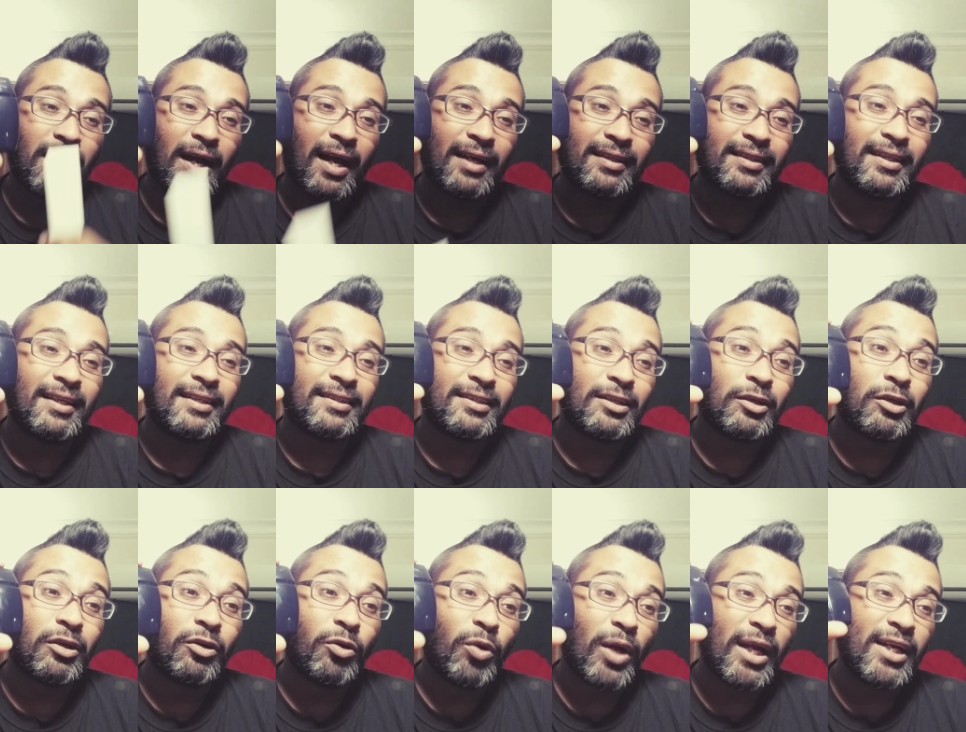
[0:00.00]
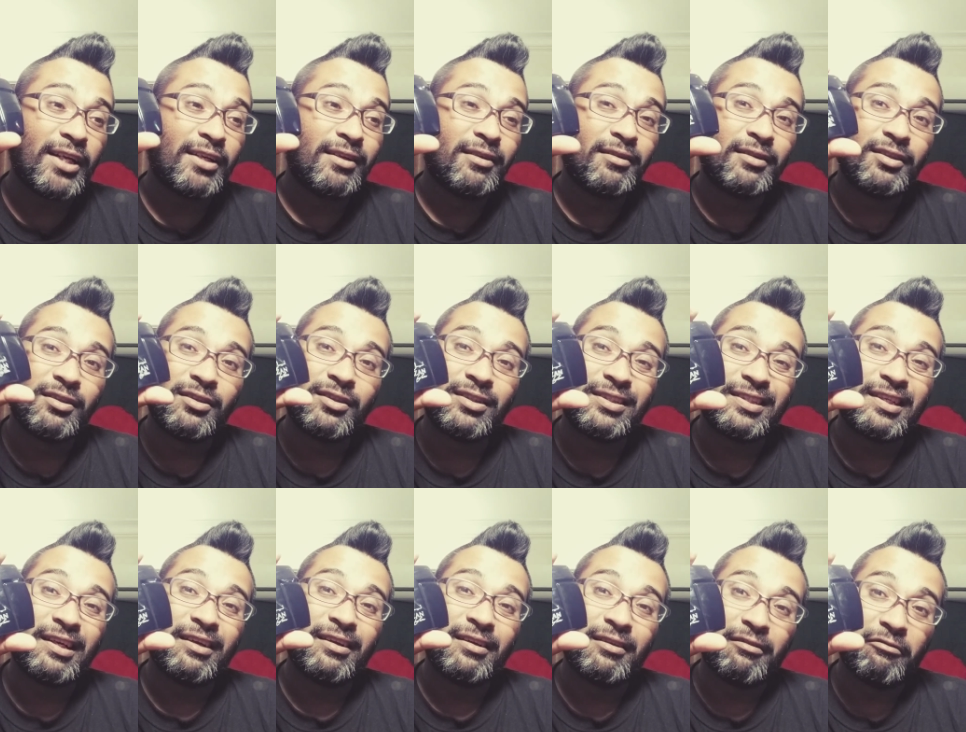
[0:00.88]
I think it's a great
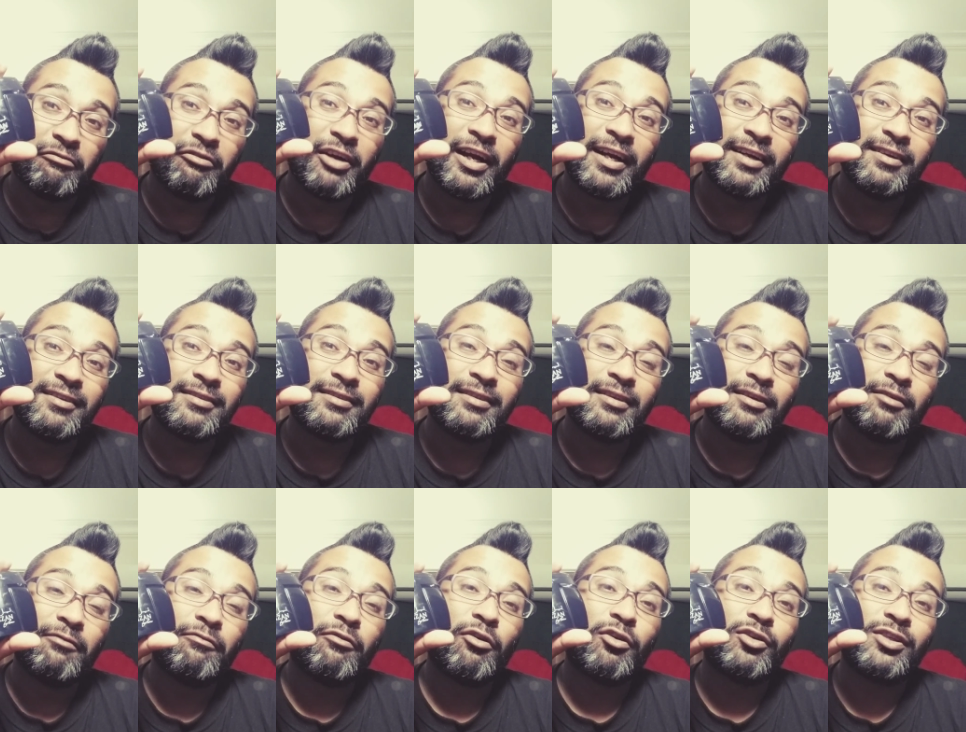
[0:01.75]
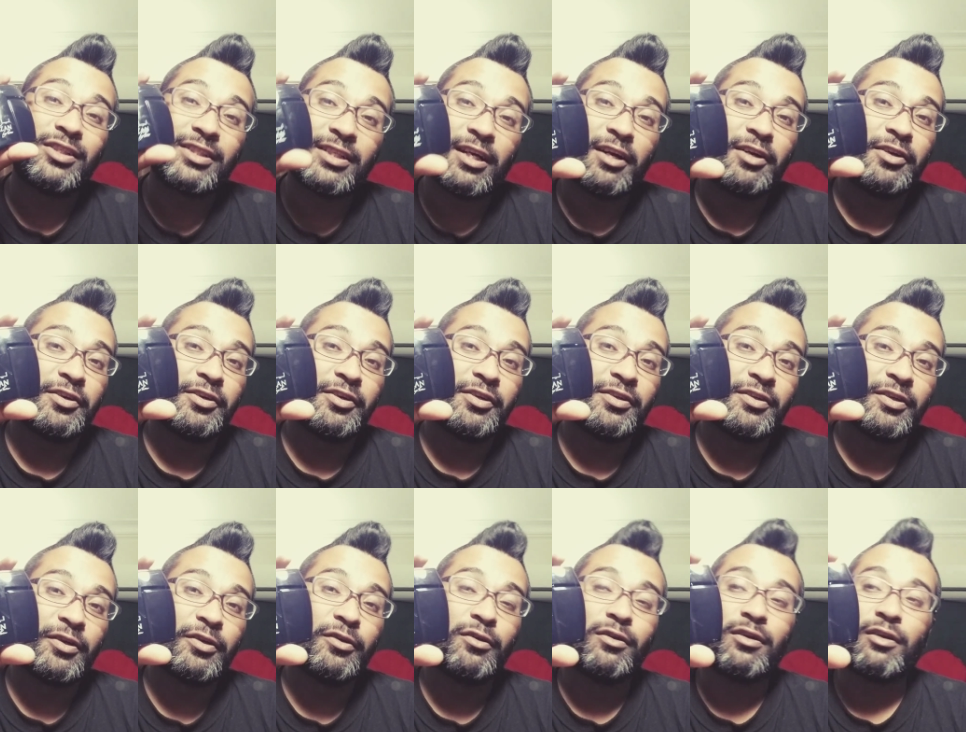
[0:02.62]
fragrance for
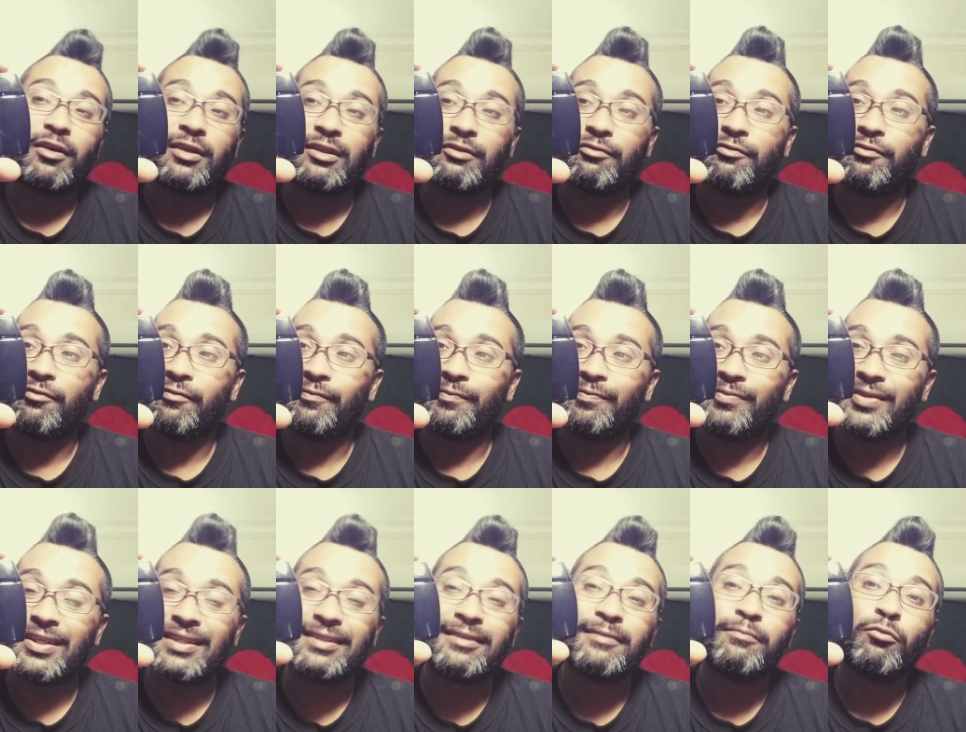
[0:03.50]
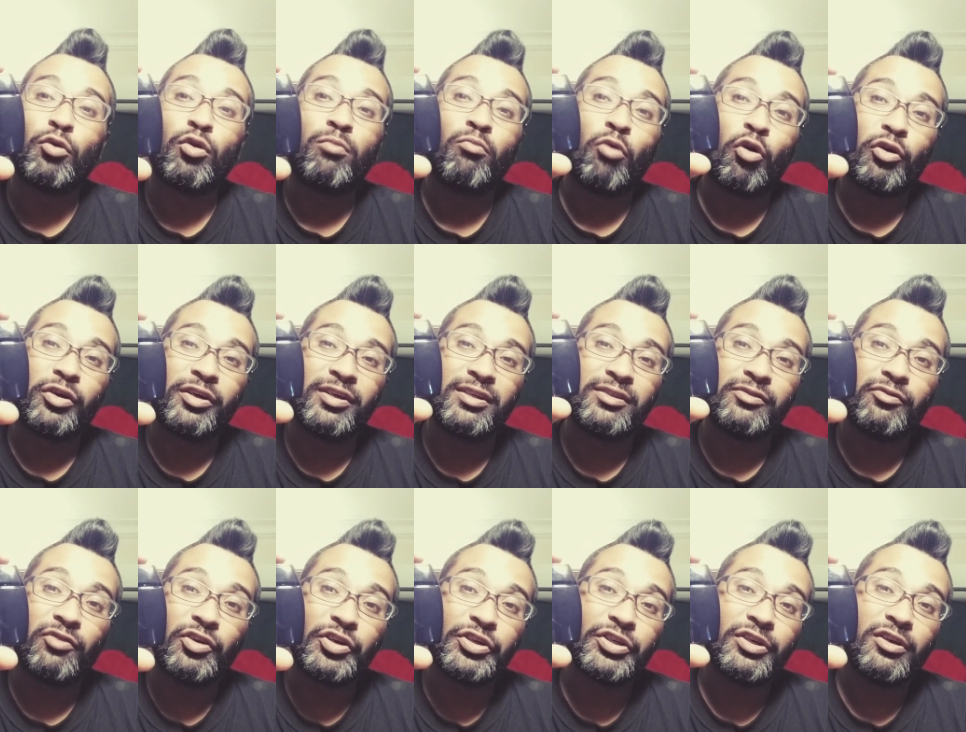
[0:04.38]
starters. You know, like the this is more modernist
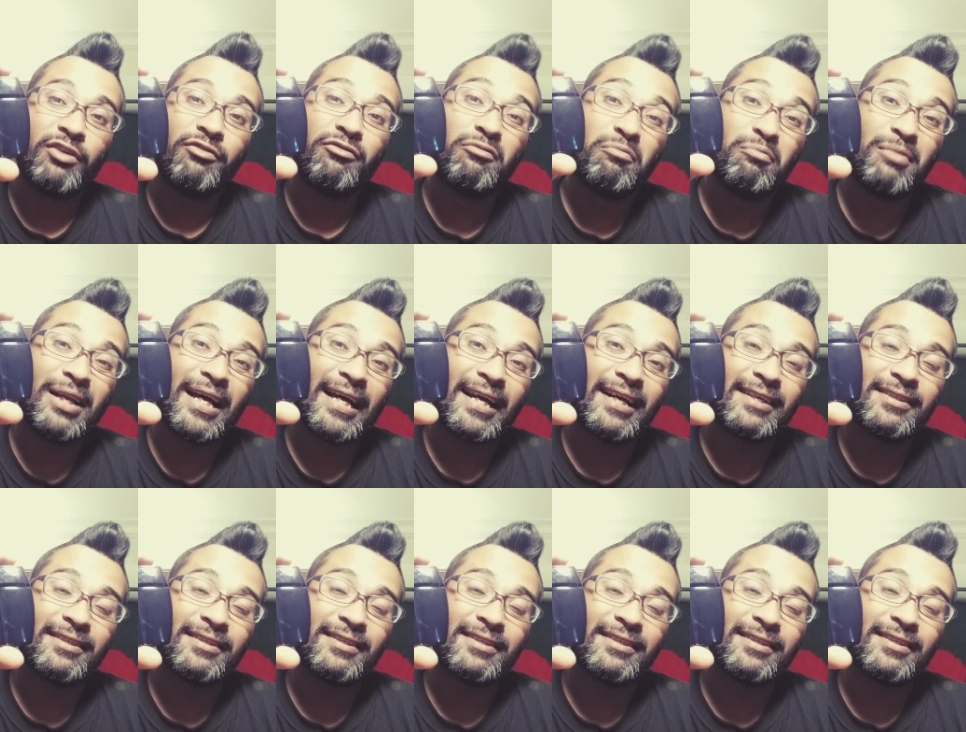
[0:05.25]
version of Black